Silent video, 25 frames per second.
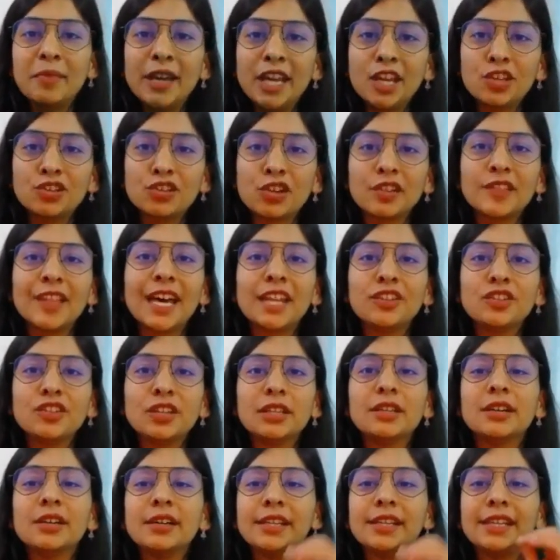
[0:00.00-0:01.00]
make sure that
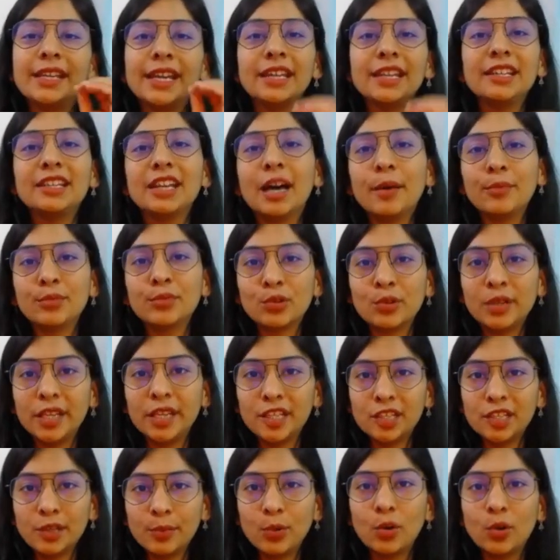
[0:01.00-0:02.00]
you're learning and come to
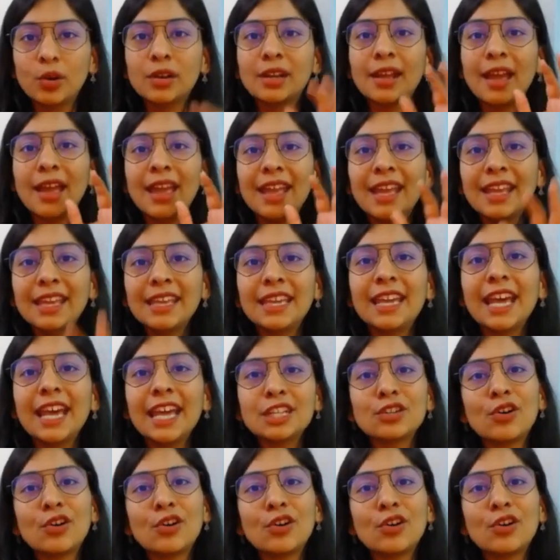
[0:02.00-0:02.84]
leaderboard. Get